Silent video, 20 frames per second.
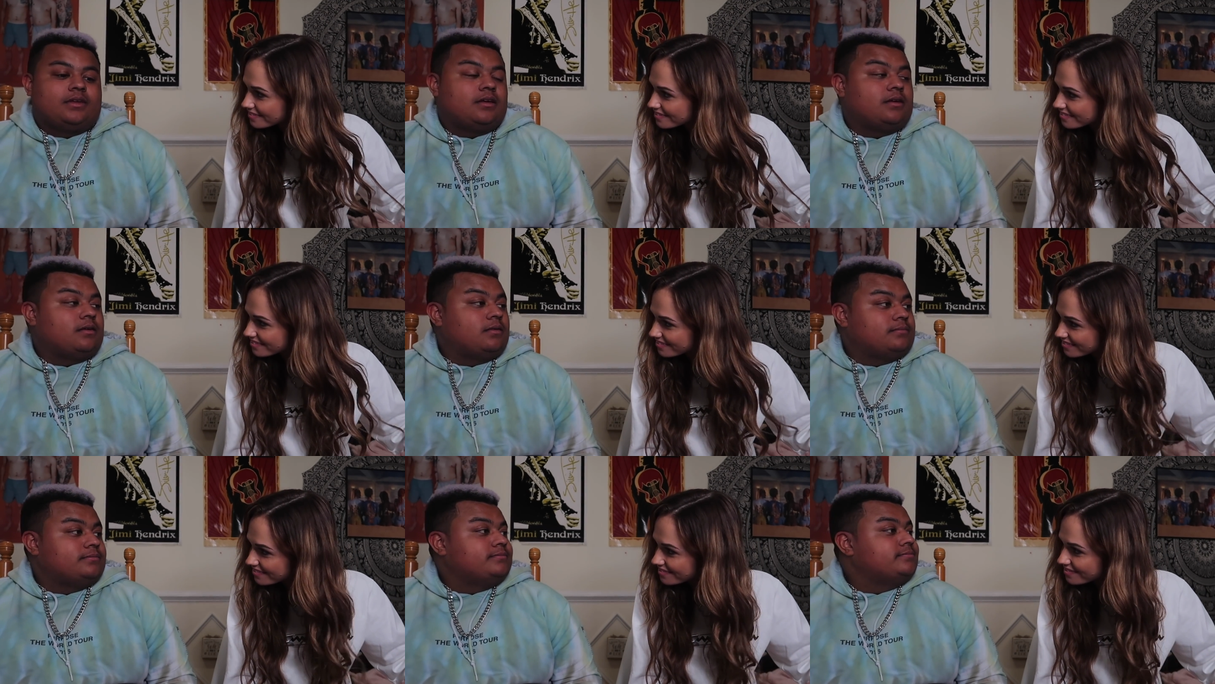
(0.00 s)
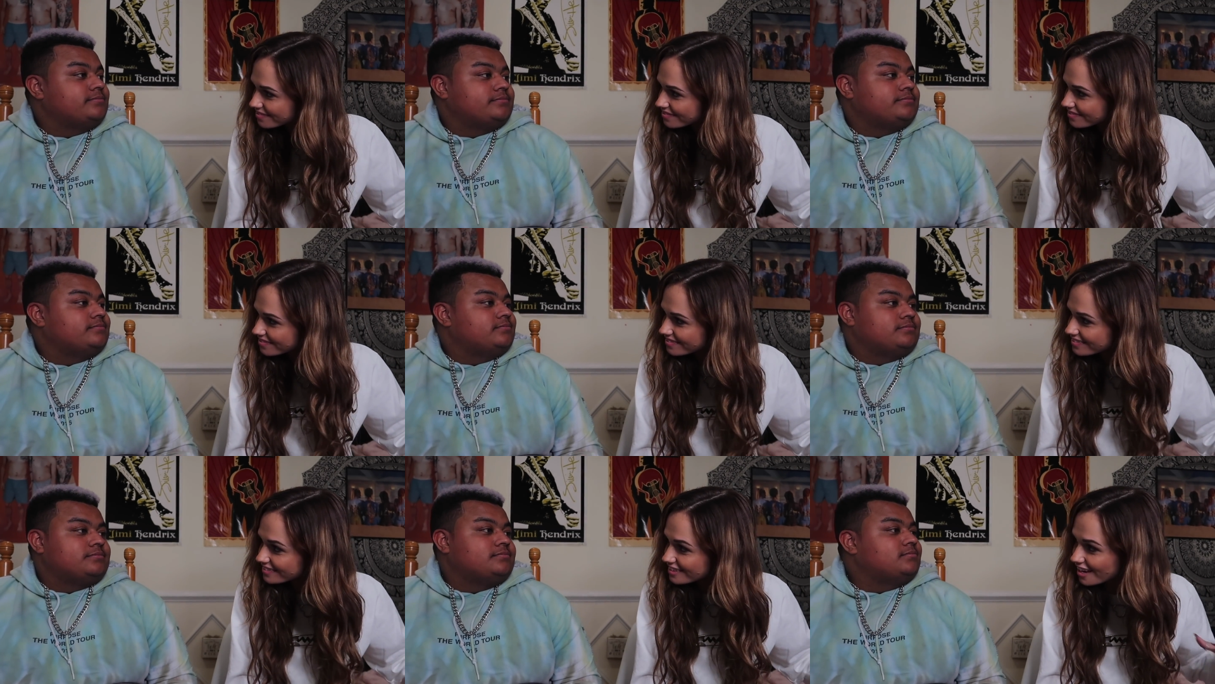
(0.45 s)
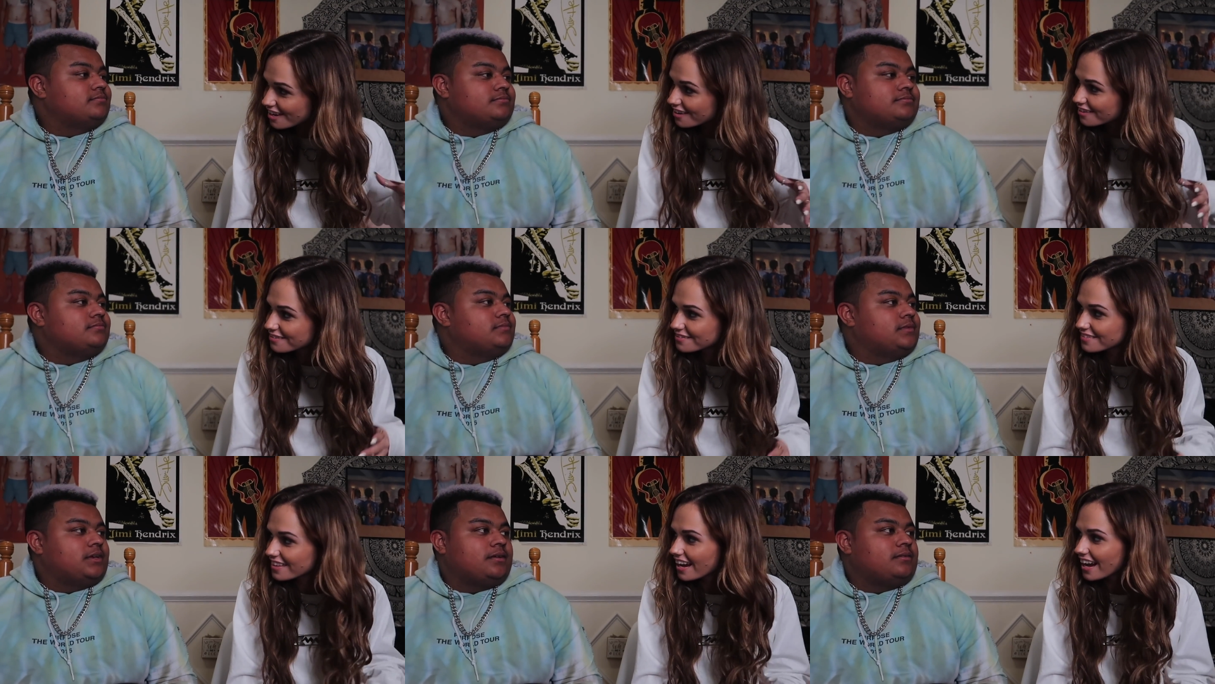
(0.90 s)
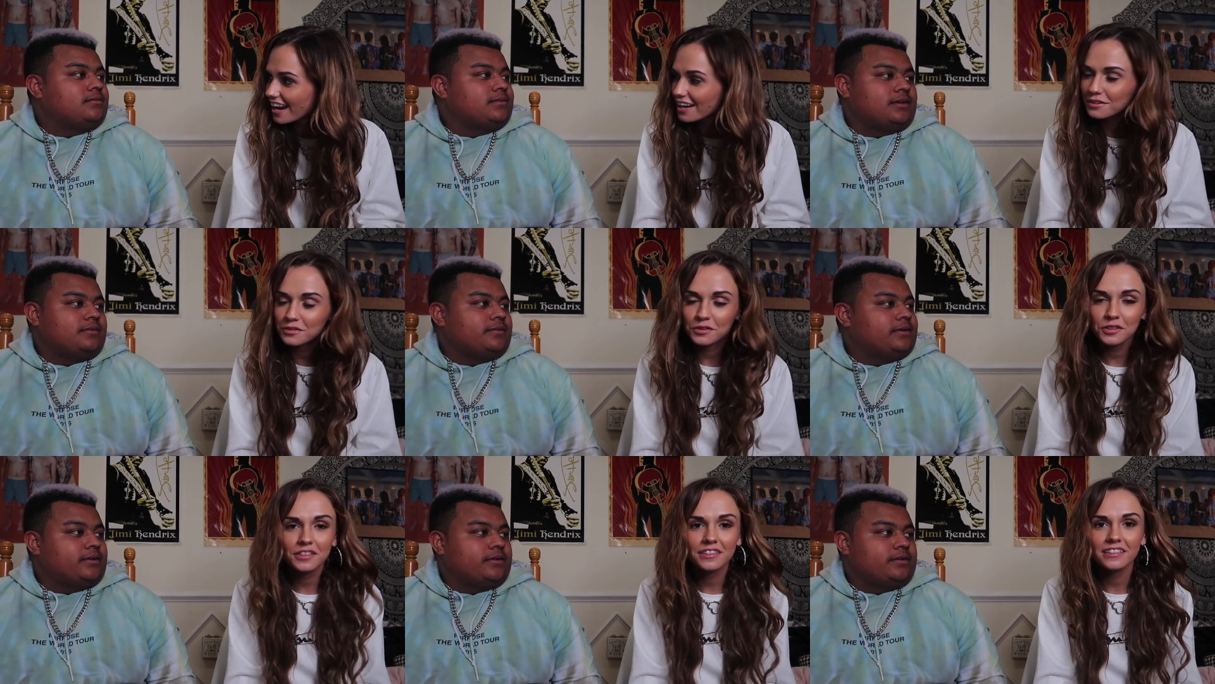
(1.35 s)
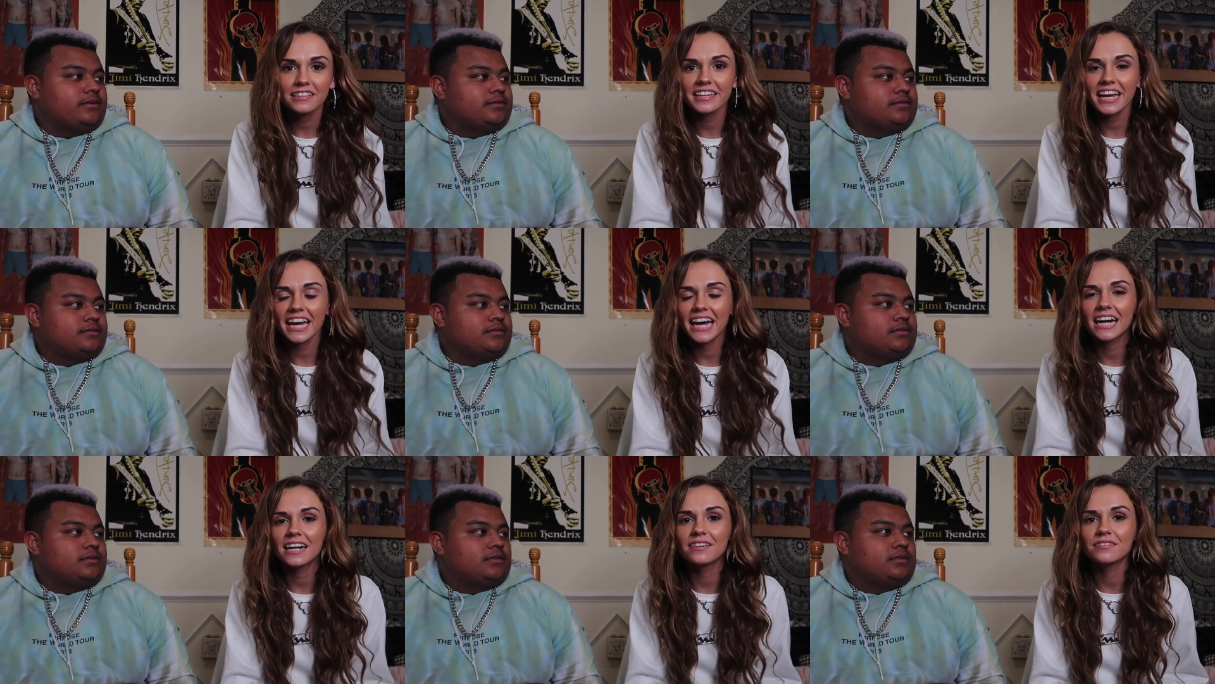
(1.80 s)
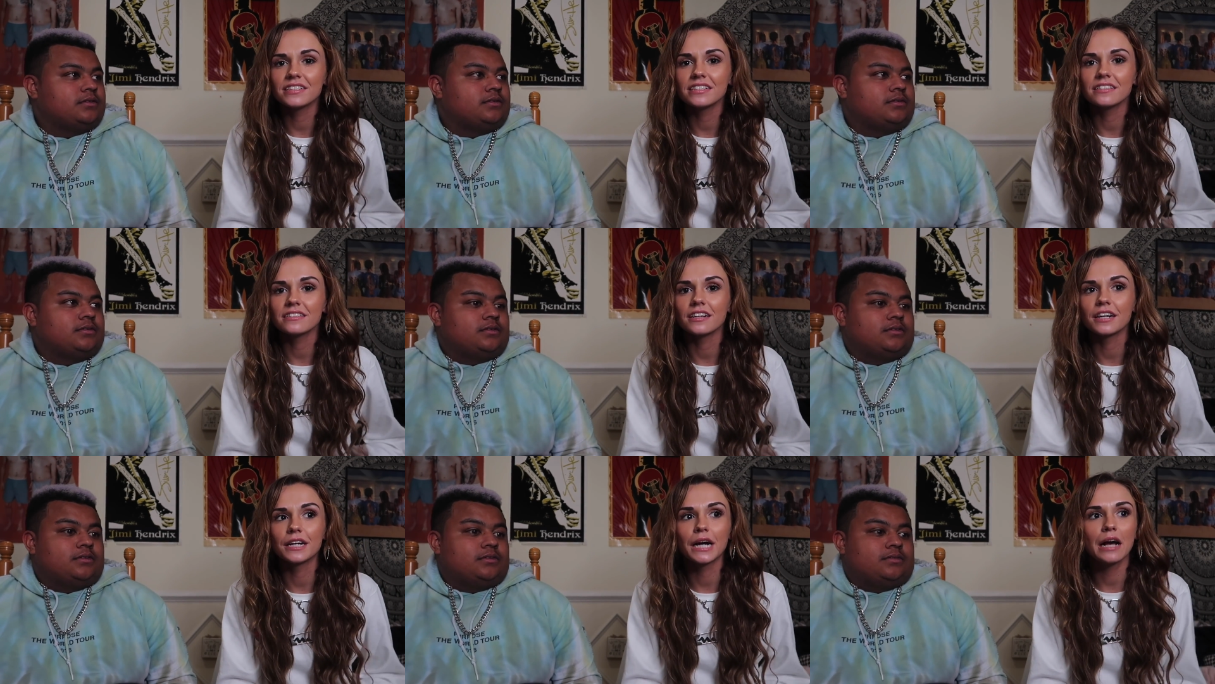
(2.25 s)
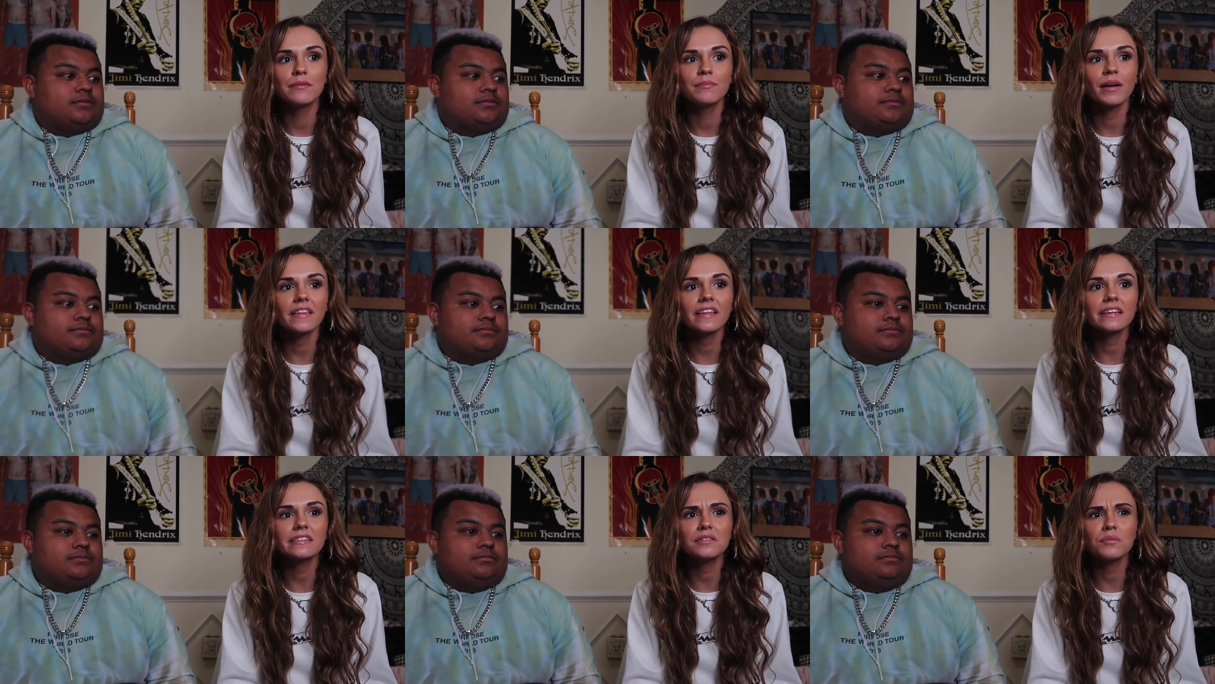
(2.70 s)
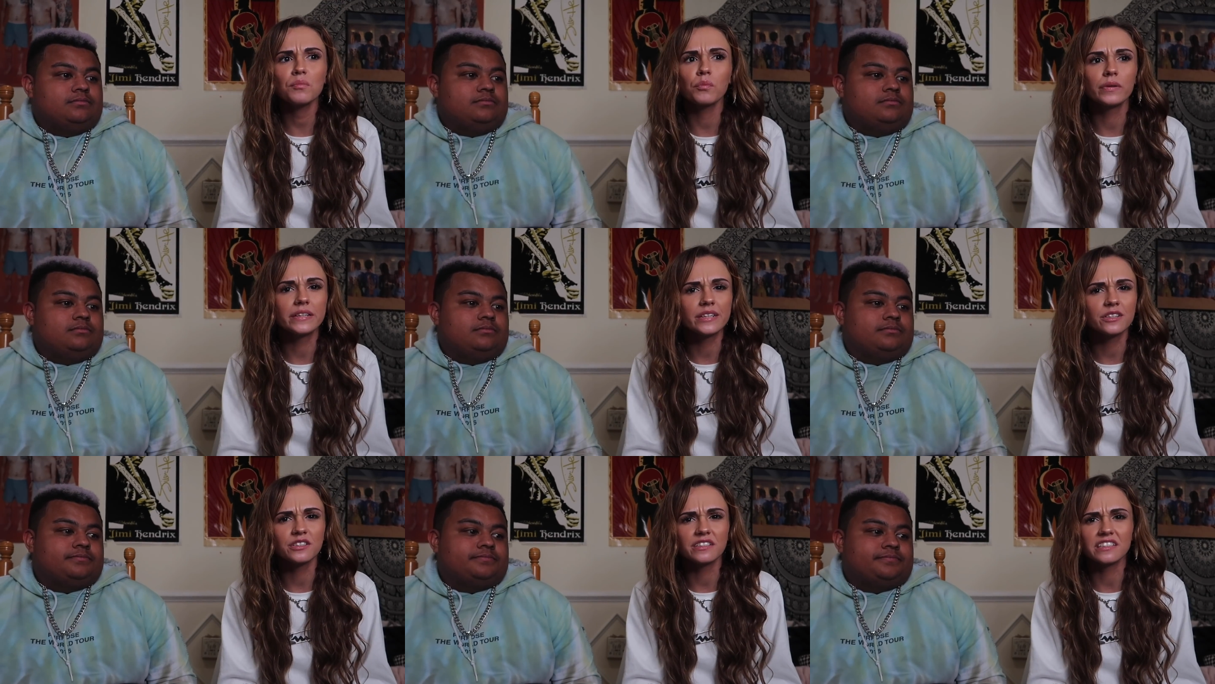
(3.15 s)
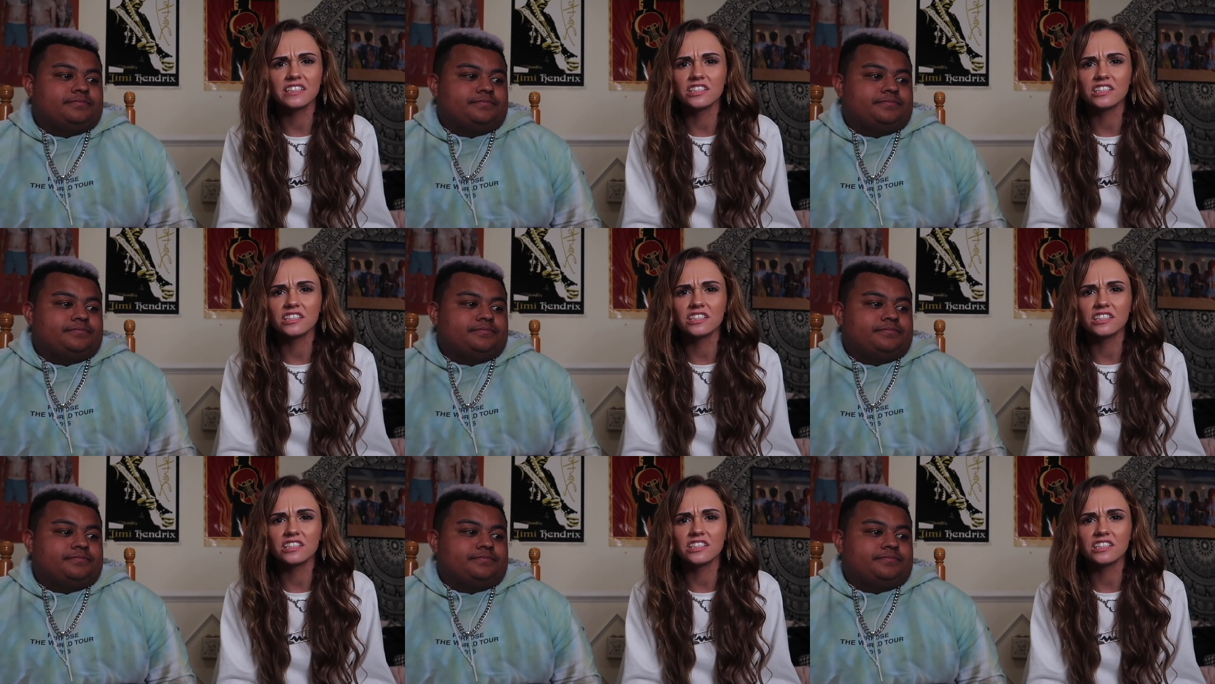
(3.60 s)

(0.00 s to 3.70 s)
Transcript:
Speaker 1: No. No? No. I don't really, think I have either. I've met like some weird